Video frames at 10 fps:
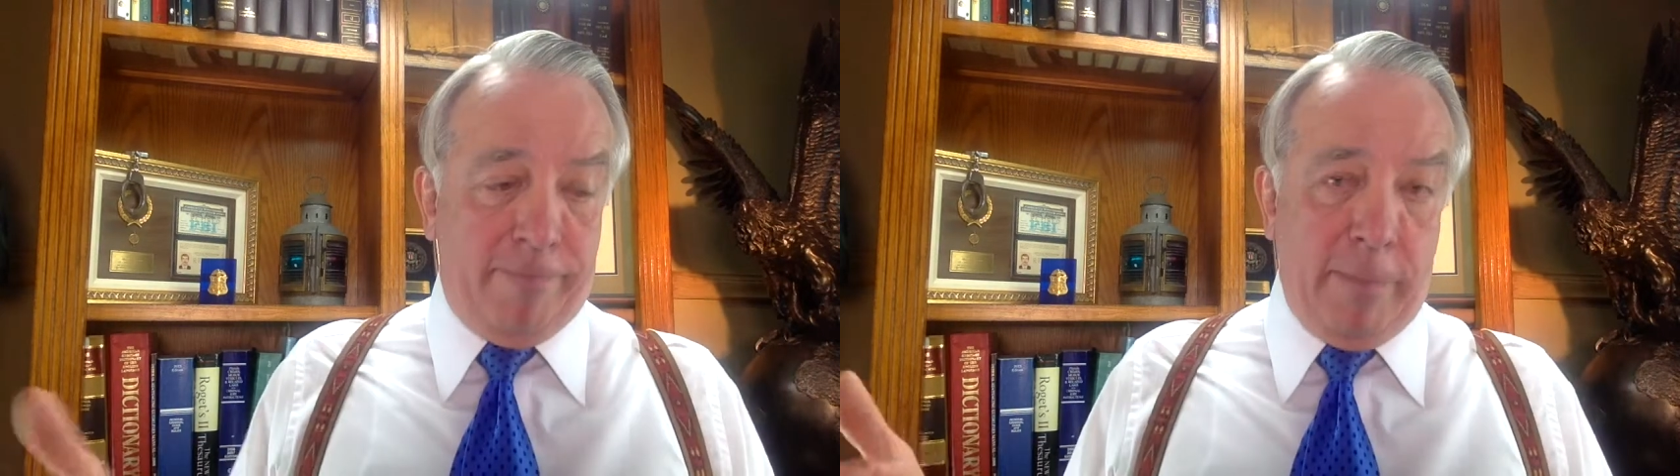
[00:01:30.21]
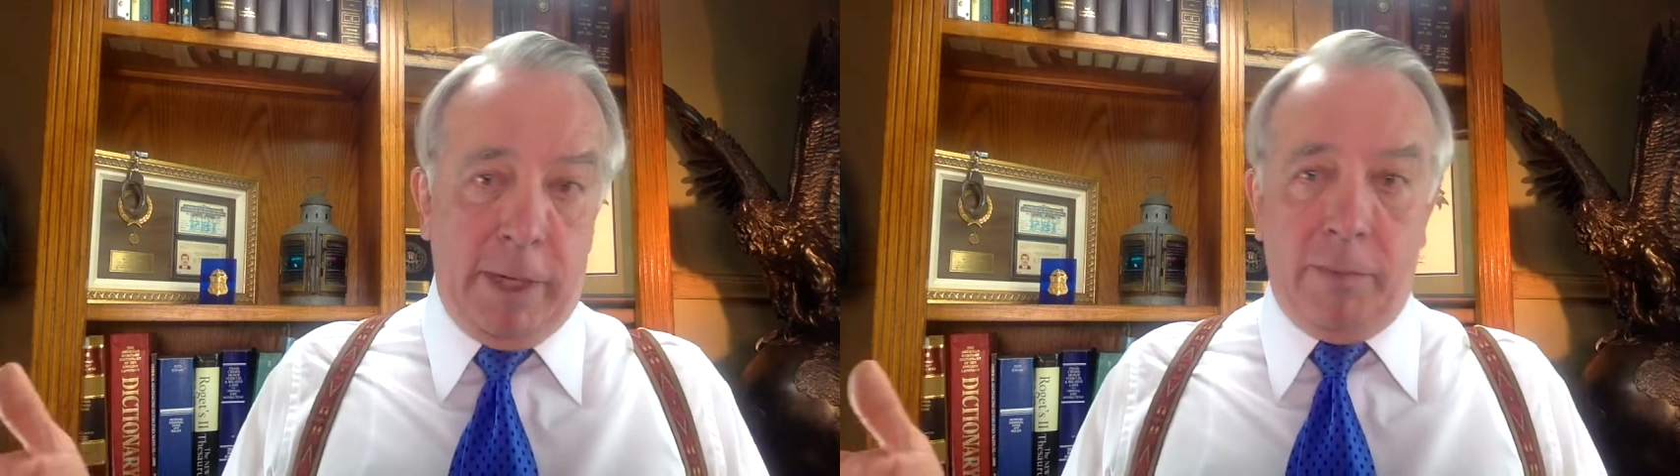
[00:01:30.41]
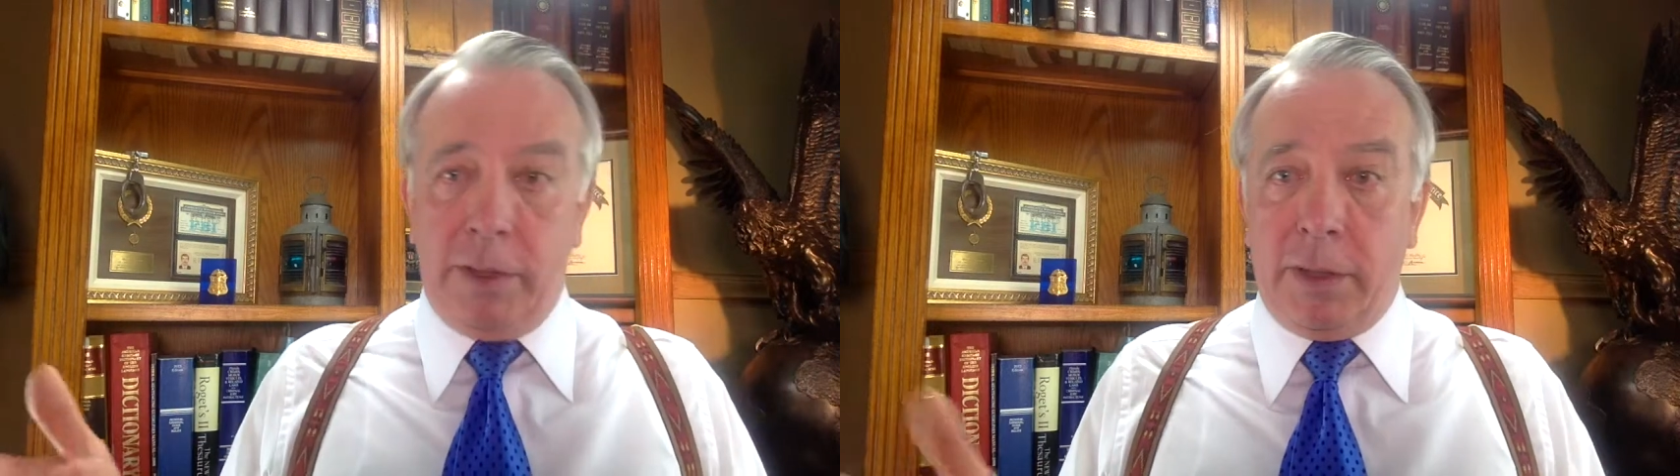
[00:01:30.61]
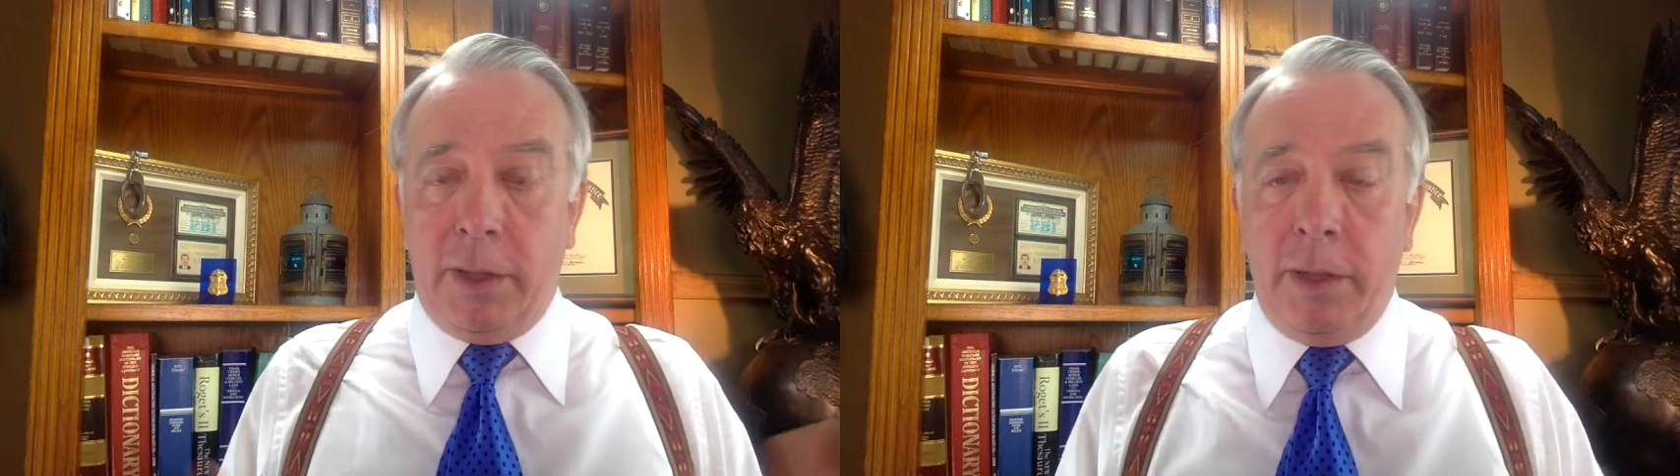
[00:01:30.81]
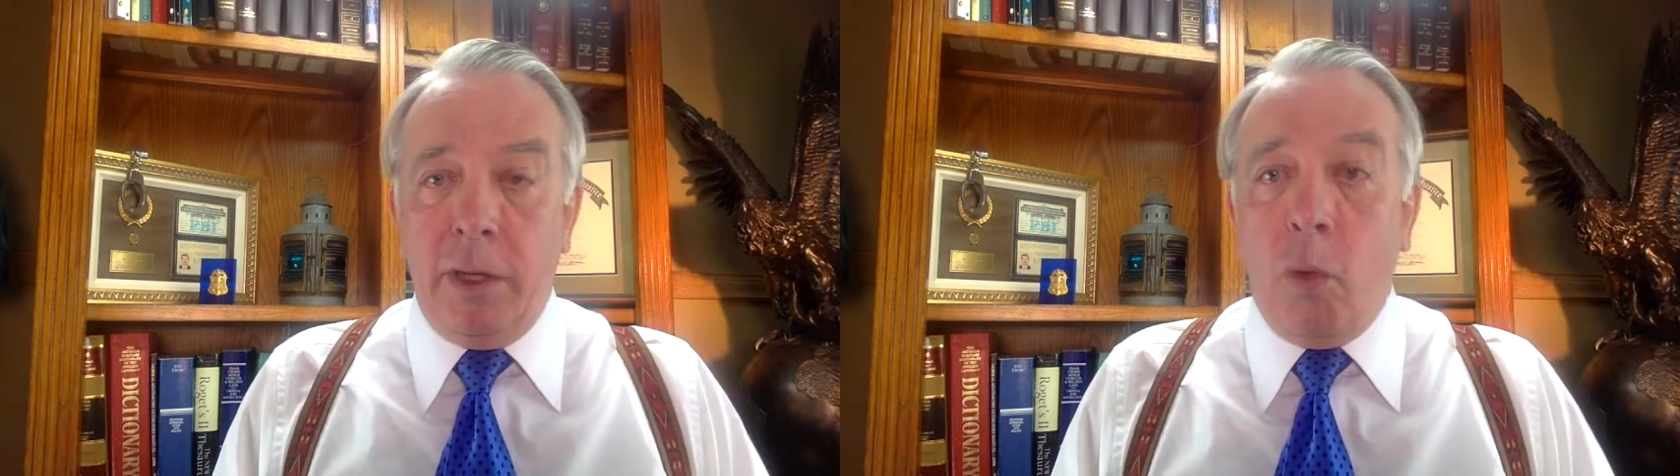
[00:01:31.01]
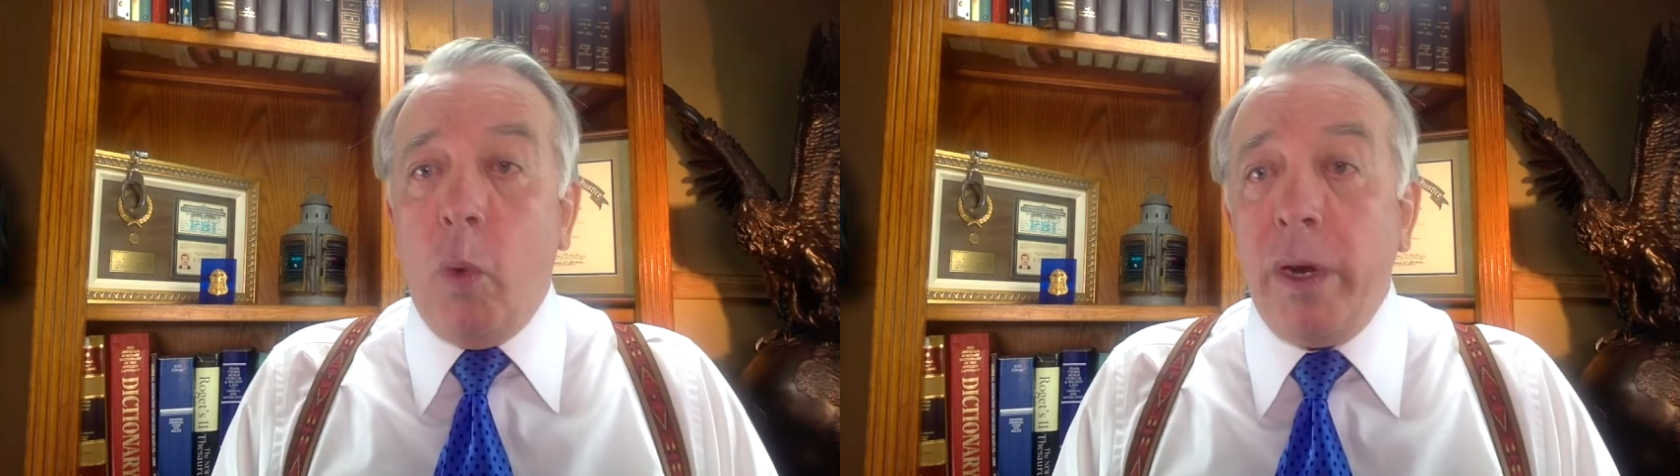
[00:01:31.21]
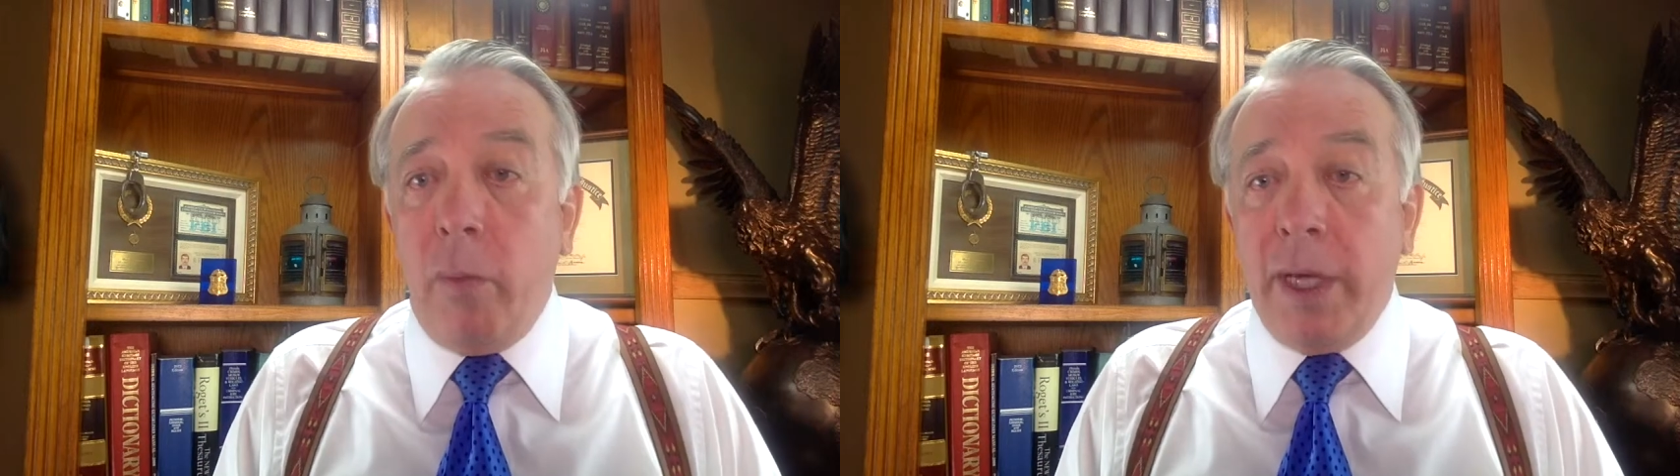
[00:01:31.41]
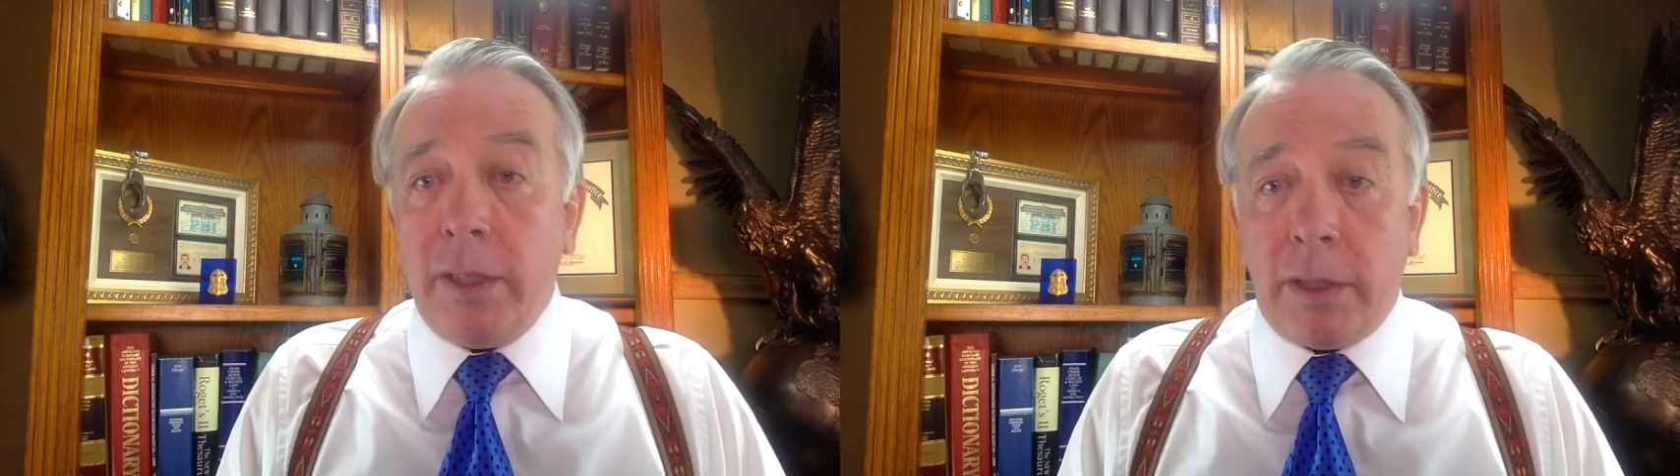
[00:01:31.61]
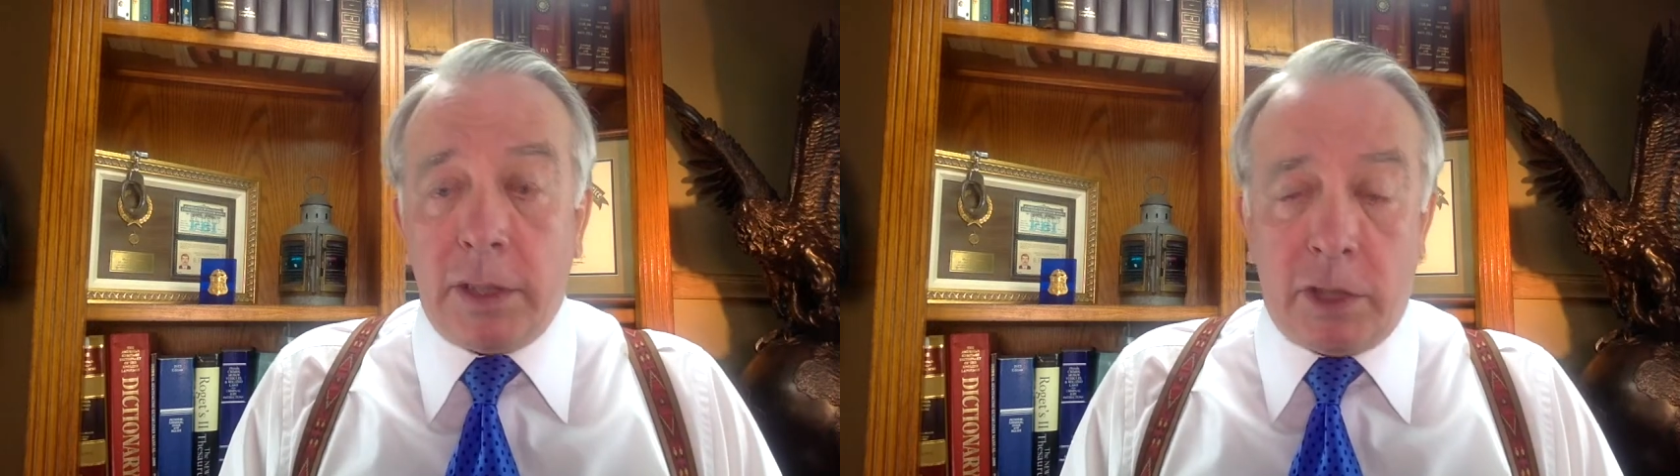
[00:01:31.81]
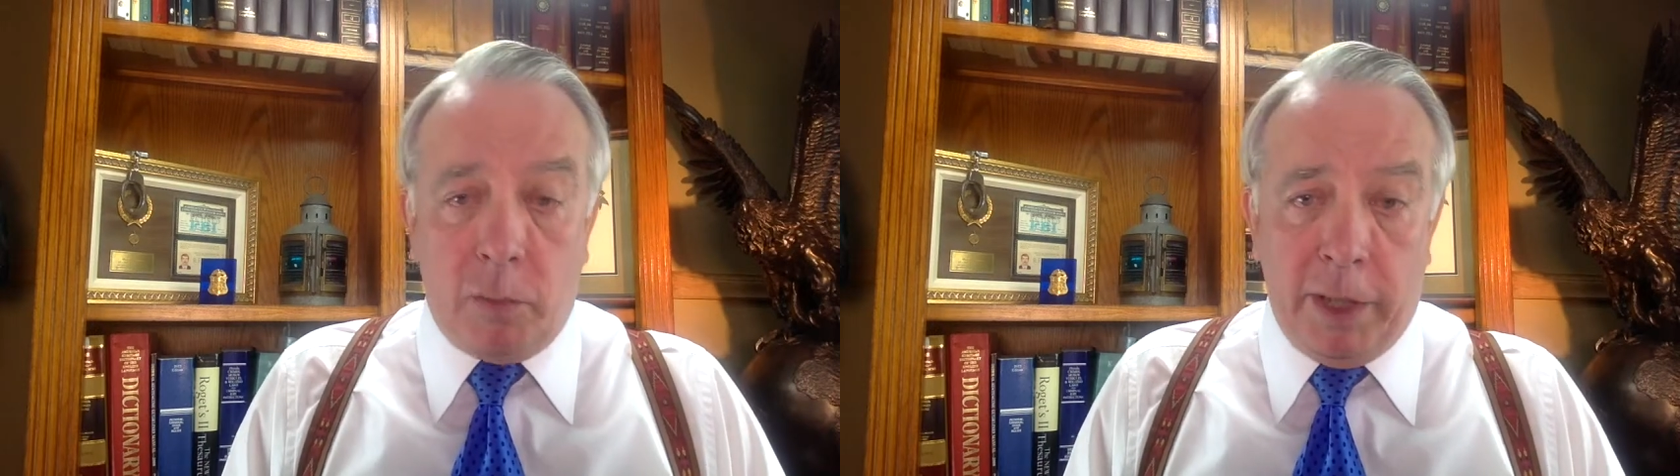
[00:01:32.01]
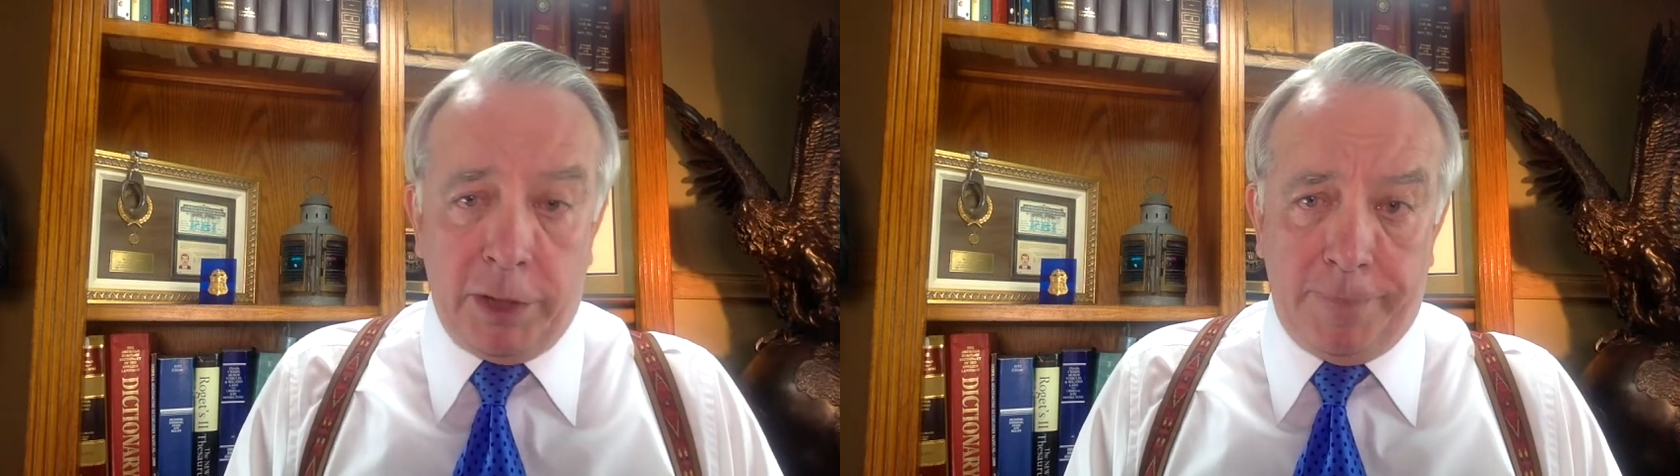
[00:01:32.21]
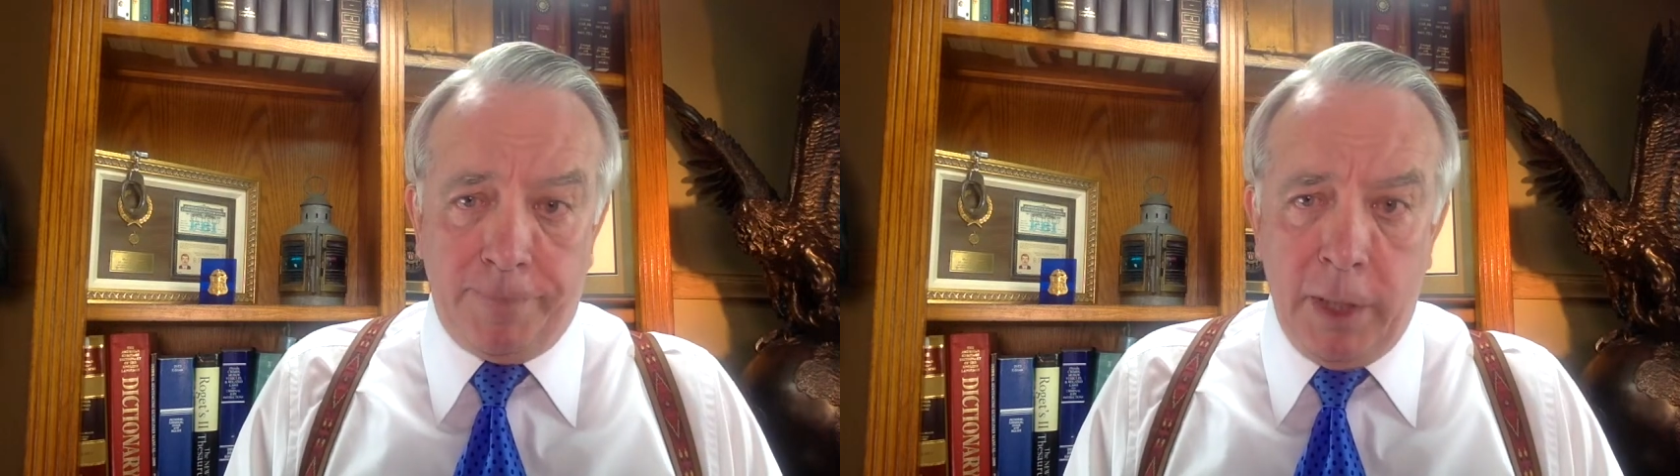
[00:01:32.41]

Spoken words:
That was a win-win situation.